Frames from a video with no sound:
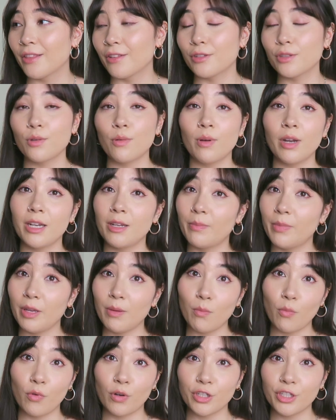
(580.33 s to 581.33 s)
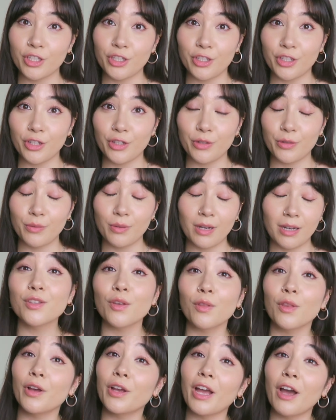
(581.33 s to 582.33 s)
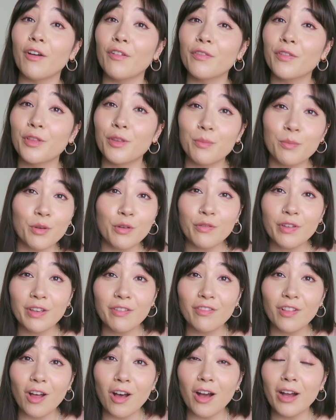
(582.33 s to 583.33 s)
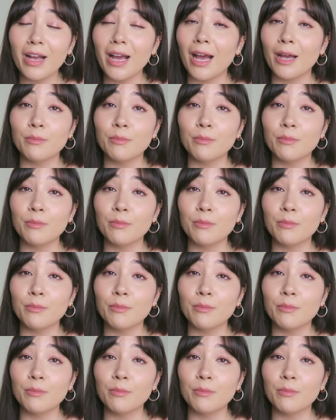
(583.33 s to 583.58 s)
There's quite a bit more to do. So look out for the moving vlog.